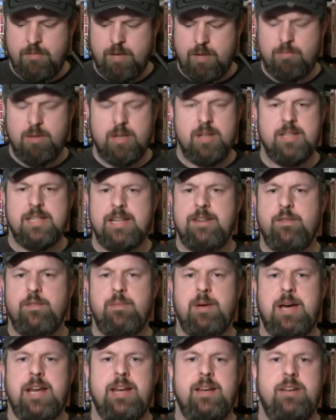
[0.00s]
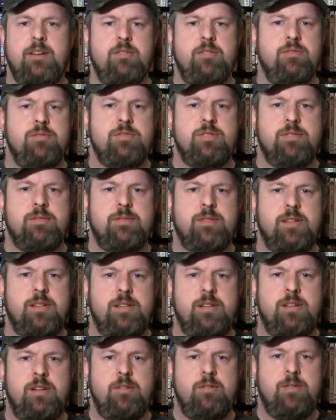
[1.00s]
because everybody knows.
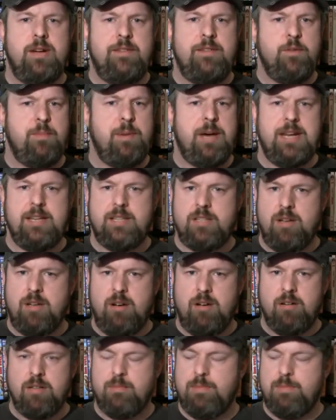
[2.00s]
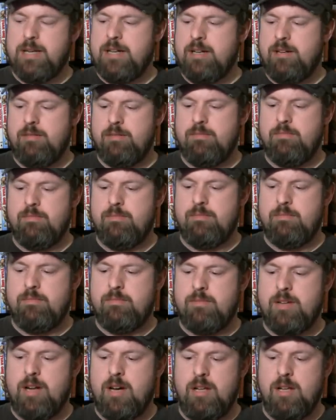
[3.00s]
You know, everybody's talked about
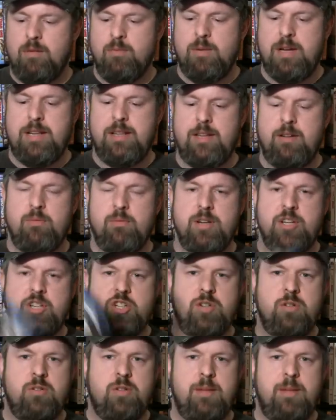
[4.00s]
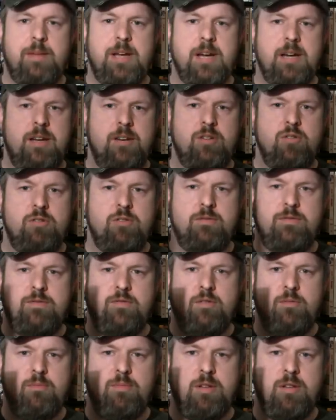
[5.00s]
Halloween the original. I'm not going to do a
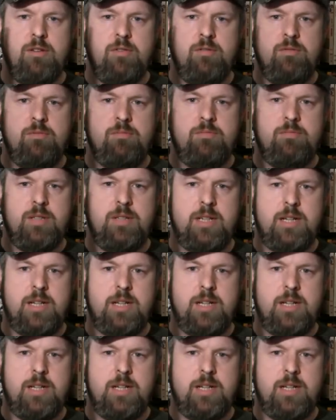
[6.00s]
full-blown